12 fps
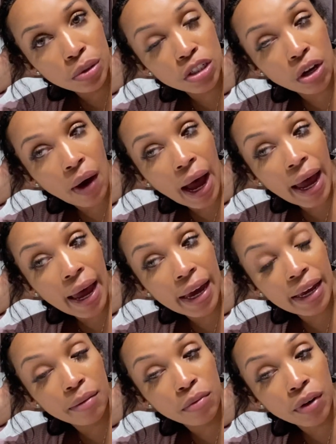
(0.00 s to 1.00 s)
So I had
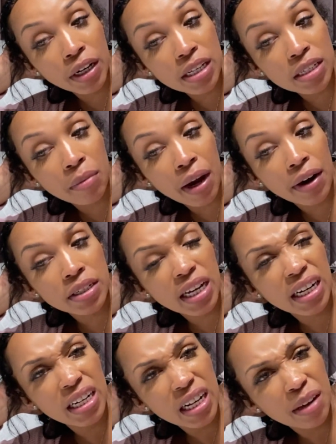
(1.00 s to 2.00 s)
him running some errands. I
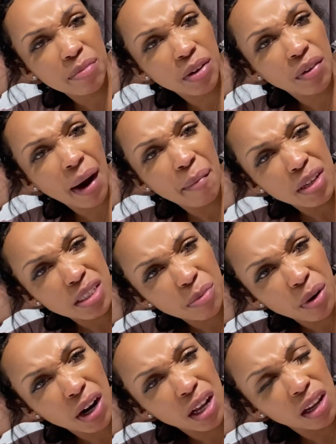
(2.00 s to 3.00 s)
needed him to grab me some
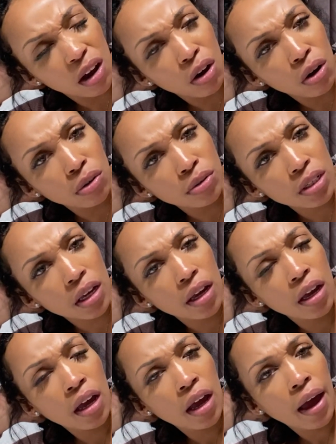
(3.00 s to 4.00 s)
more clothes
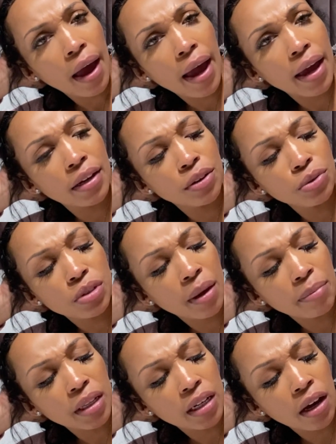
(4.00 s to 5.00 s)
and do
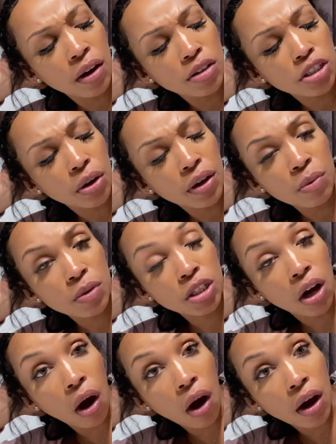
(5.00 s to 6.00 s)
something else. So he was
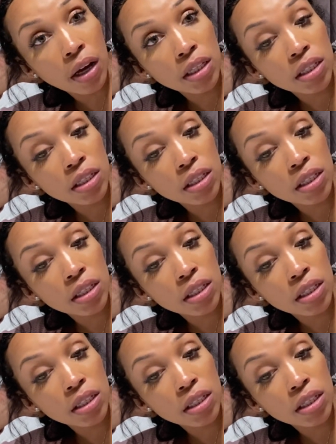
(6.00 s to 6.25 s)
gone.